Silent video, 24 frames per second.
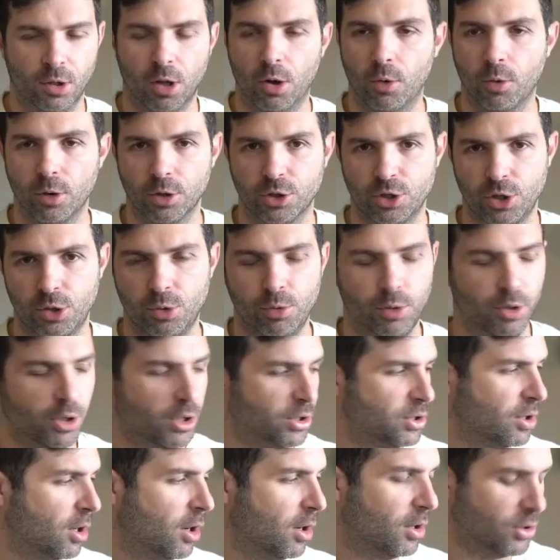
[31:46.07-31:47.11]
tuned
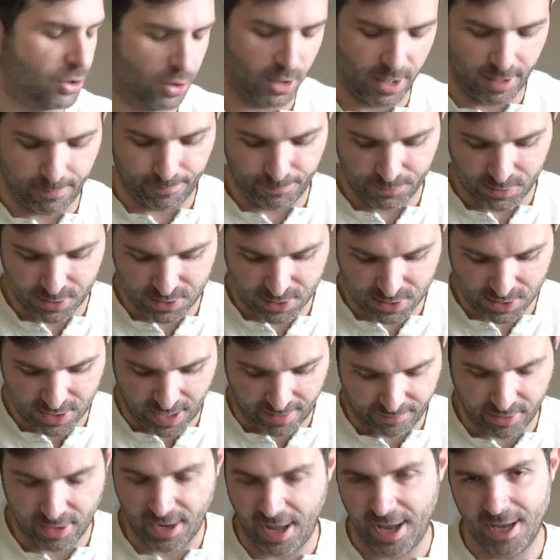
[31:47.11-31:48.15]
guitars, or like
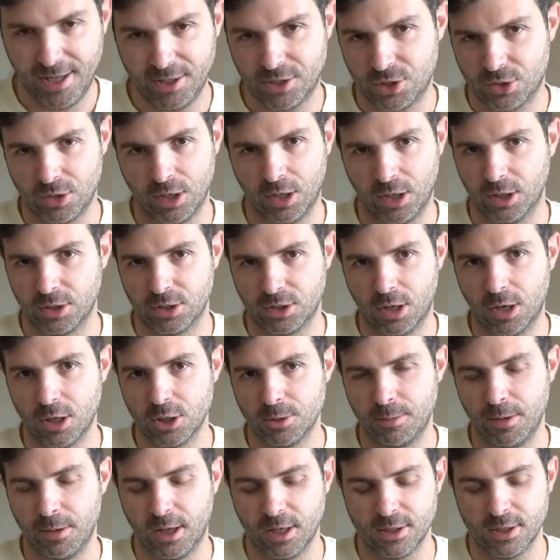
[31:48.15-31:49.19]
7, 8-string guitars,
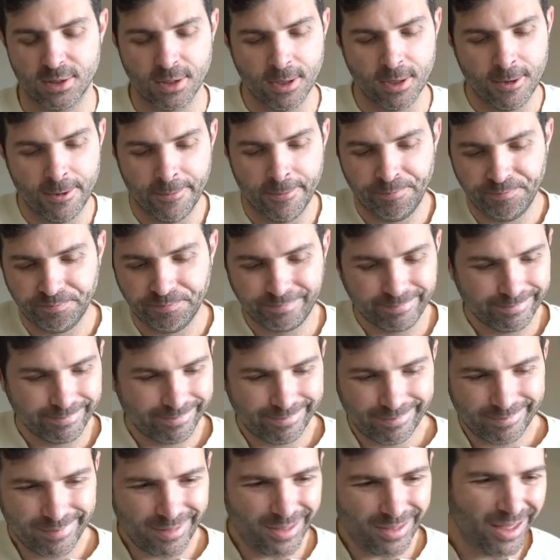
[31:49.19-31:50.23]
because
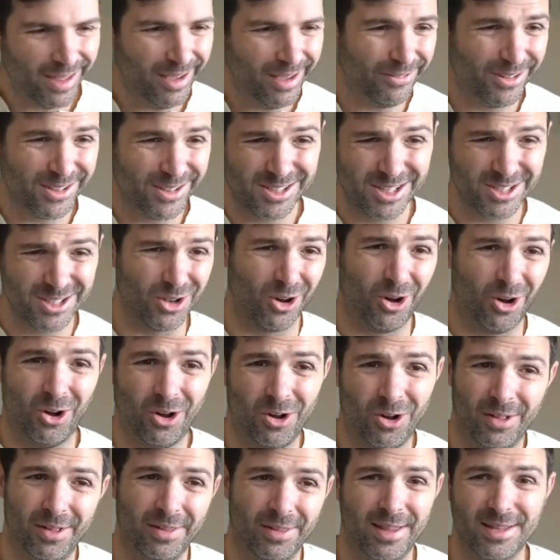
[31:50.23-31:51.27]
if it's just
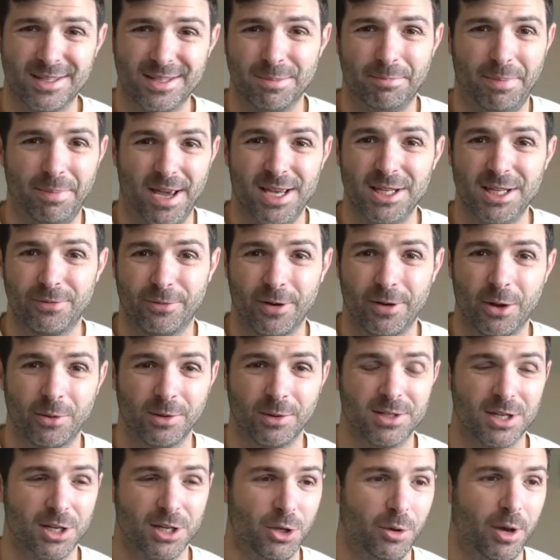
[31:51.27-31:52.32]
all in this bass
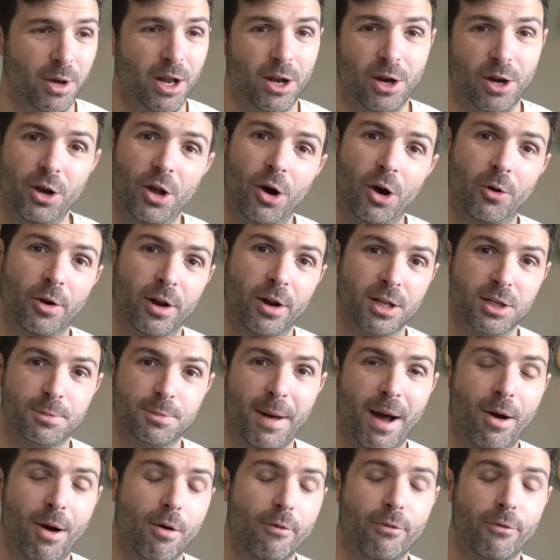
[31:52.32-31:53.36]
frequency and you hit a note and it's
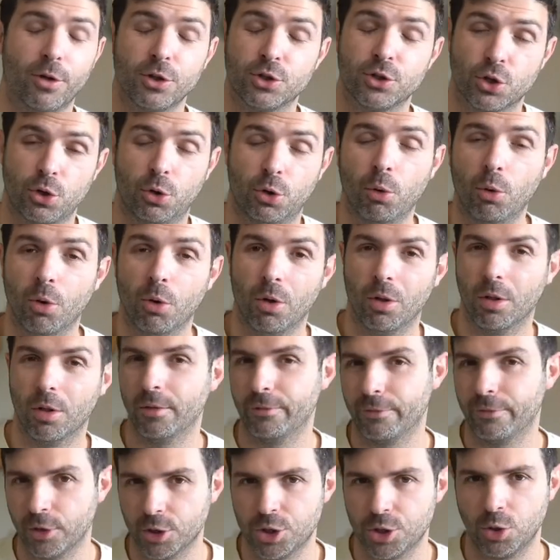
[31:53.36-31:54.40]
powerful, it's cool
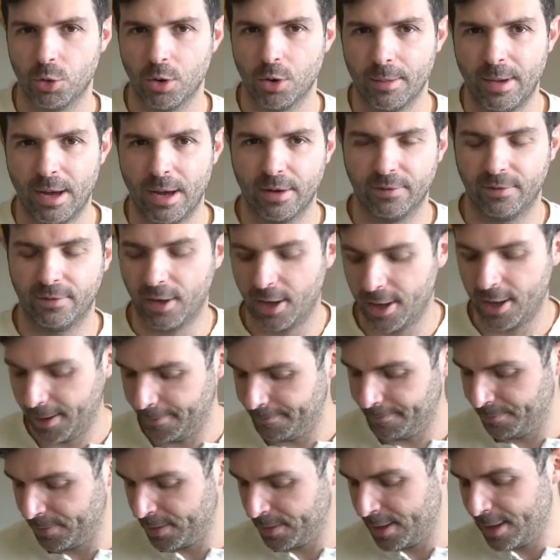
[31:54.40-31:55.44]
for a short amount of time.
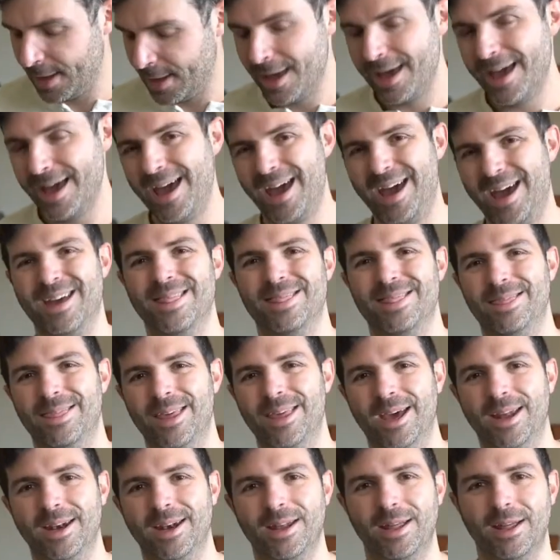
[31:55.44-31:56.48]
And
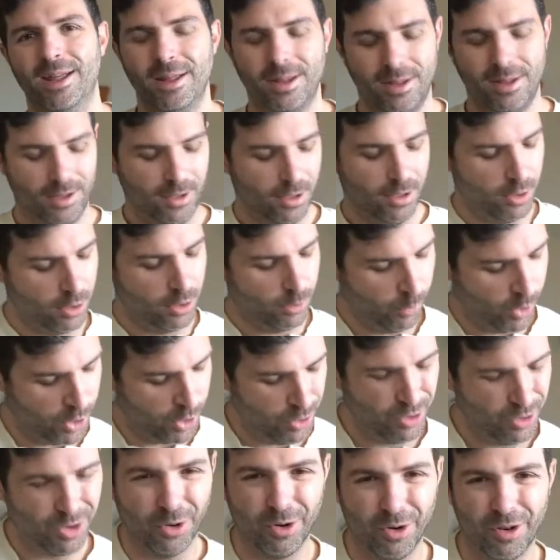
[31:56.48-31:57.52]
then when you
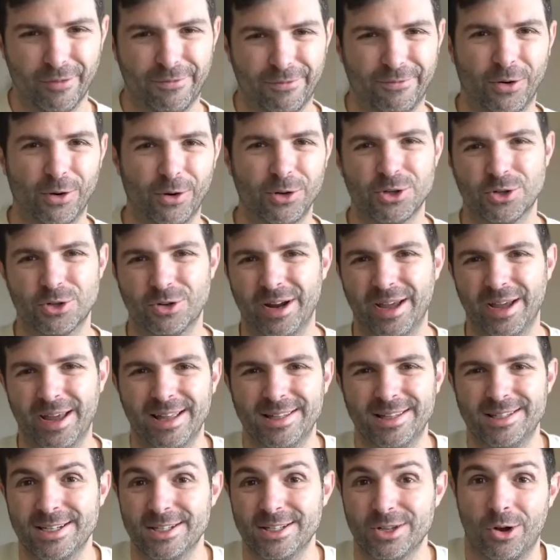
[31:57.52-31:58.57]
go to the 1st string, it
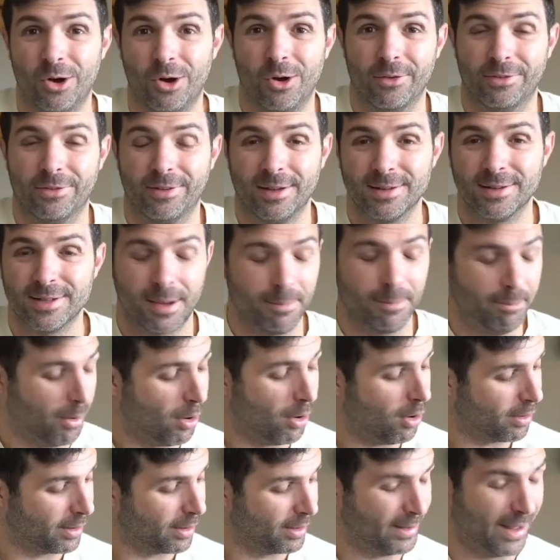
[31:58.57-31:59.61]
just all sounds like
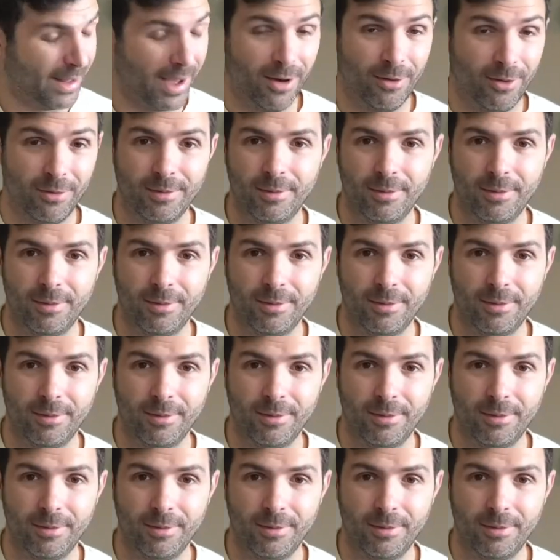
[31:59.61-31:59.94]
bogged down.